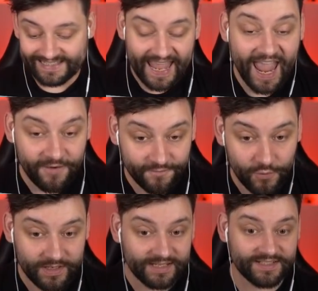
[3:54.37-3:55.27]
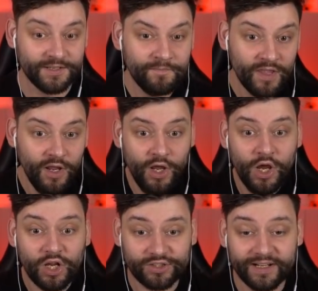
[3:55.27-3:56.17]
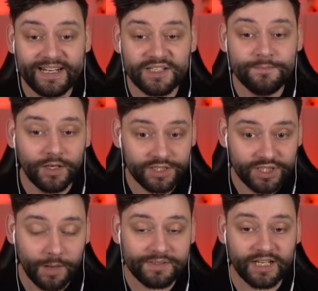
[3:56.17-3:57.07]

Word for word: tear through this. Because I need as much time as